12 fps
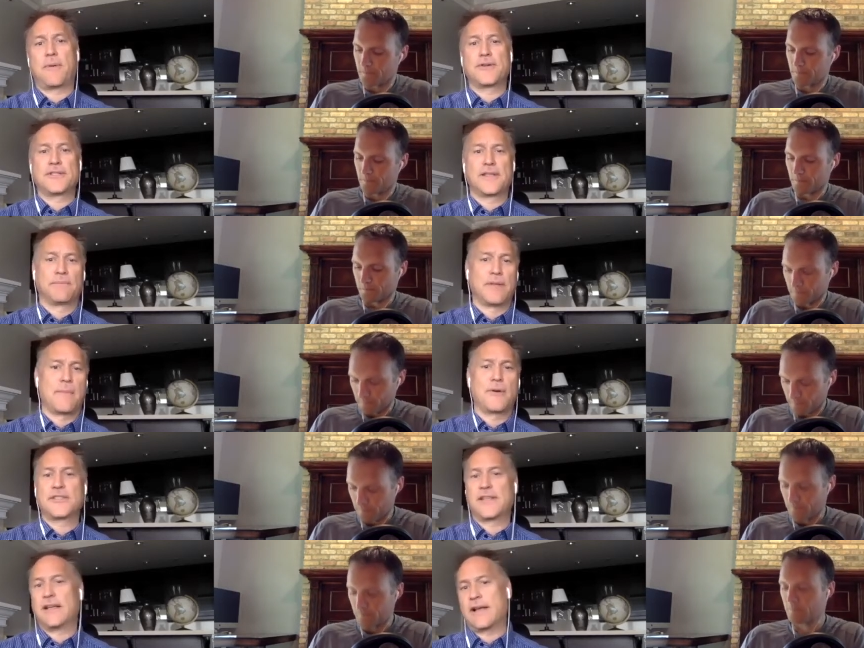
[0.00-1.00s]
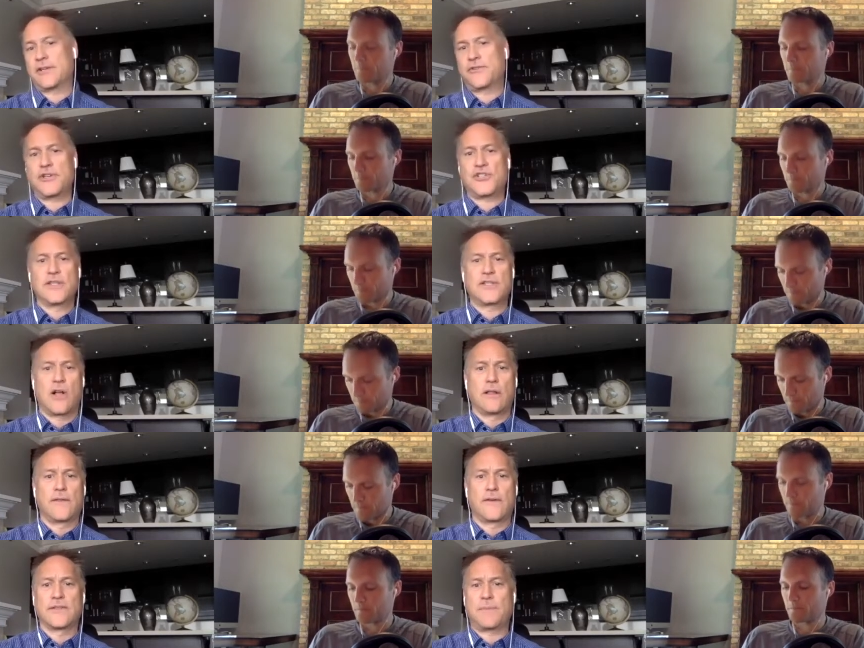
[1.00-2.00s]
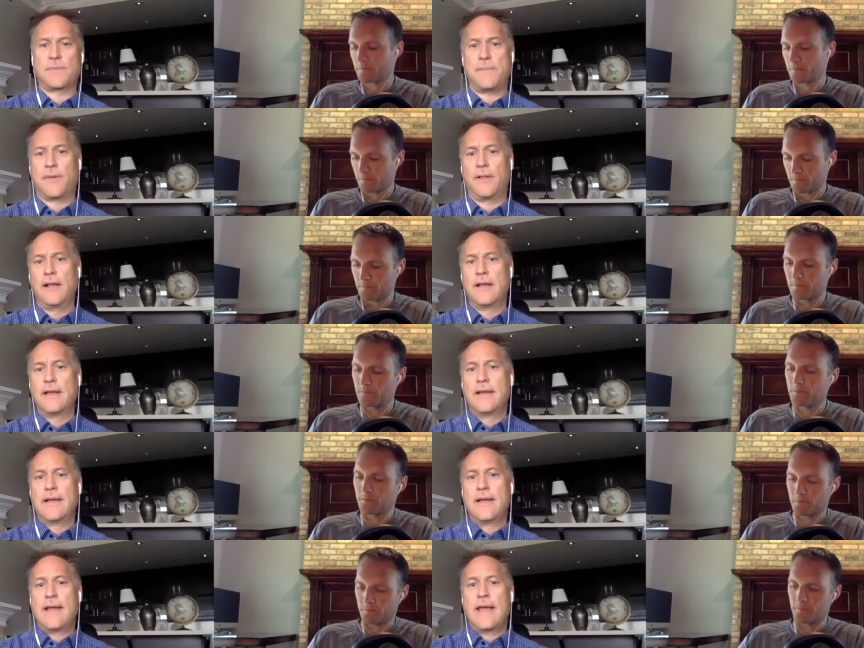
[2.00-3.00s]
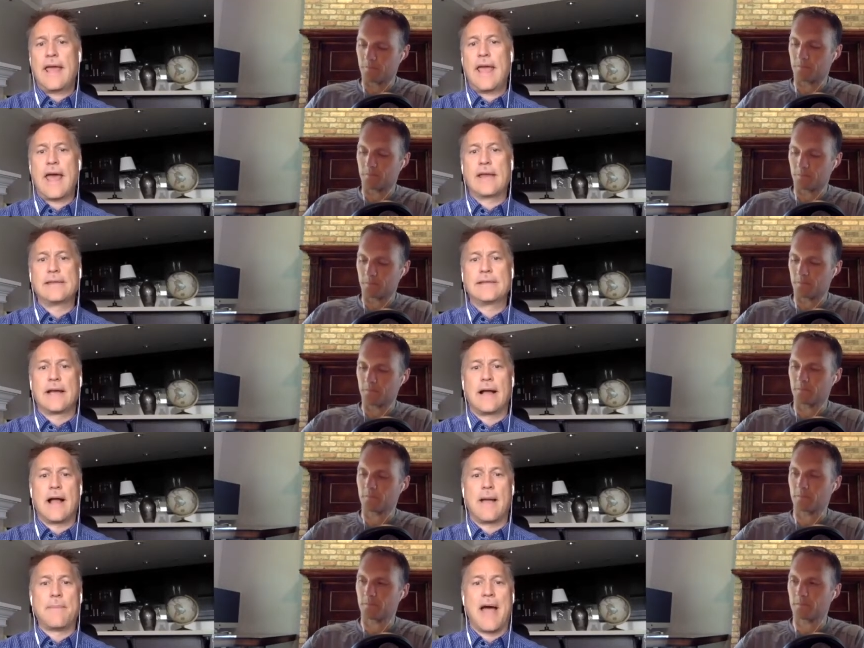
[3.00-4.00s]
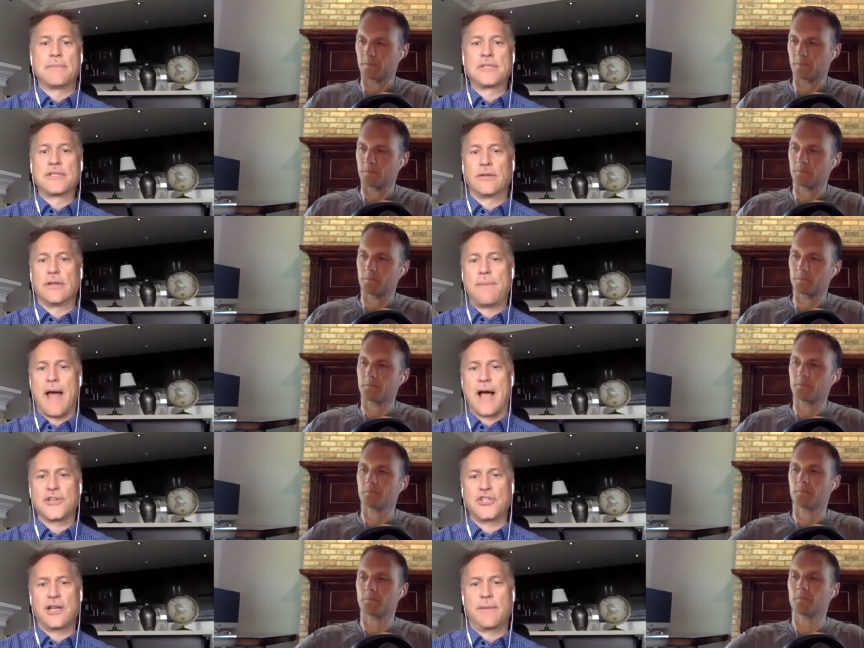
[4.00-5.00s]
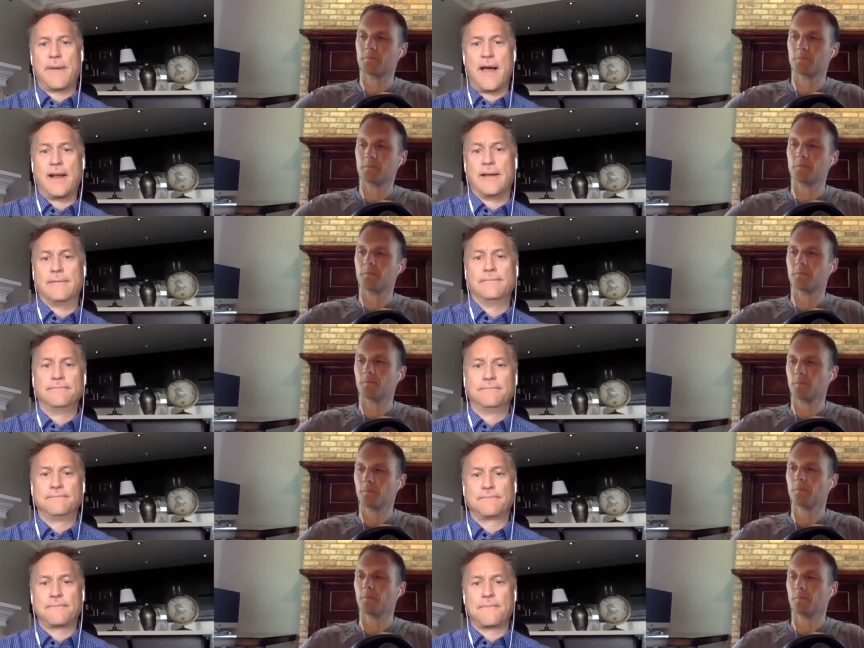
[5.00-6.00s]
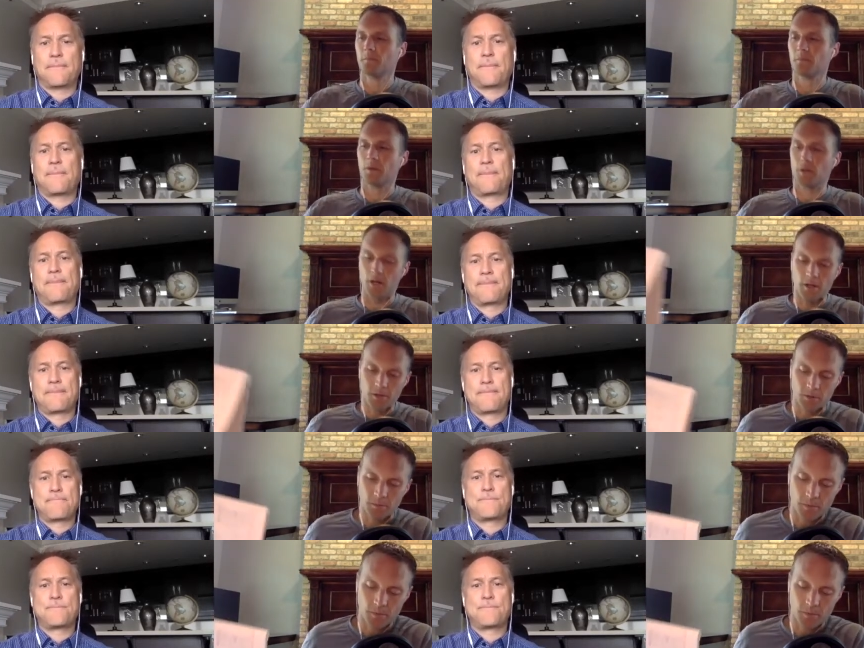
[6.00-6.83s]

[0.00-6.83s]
Speaker 1: the plumbers, the electricians, all of those people. And uh, I'm absolutely passionate about it.
Speaker 2: Awesome.